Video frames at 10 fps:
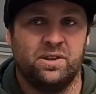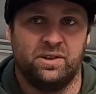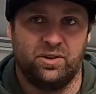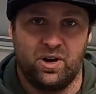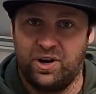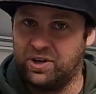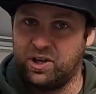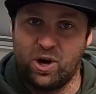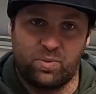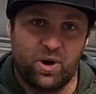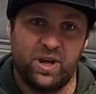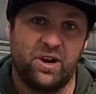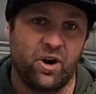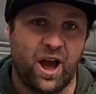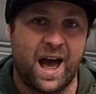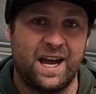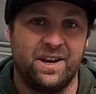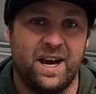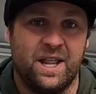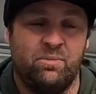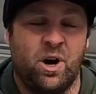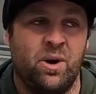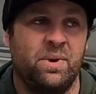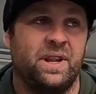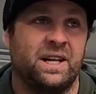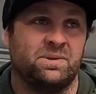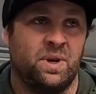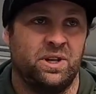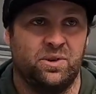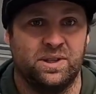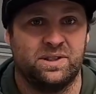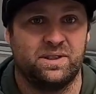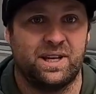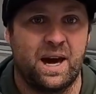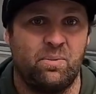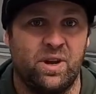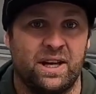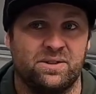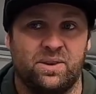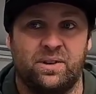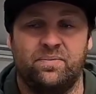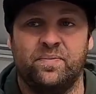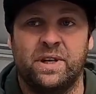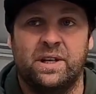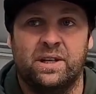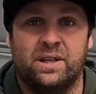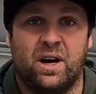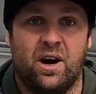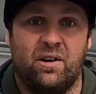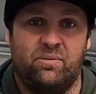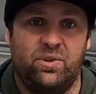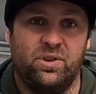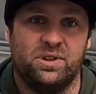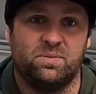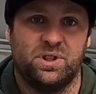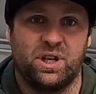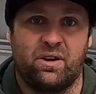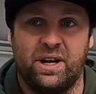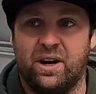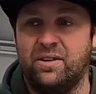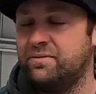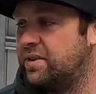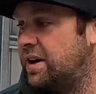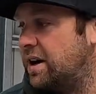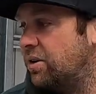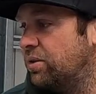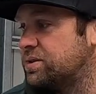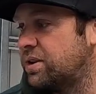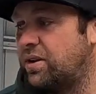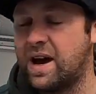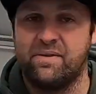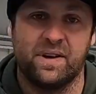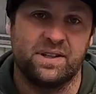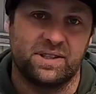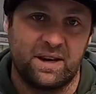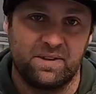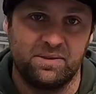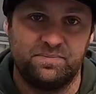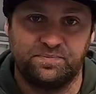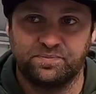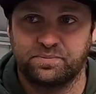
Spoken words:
You're on a GoPro Hero 8 at the moment. That's my newest camera. That's what I use majority of. I also have a 7,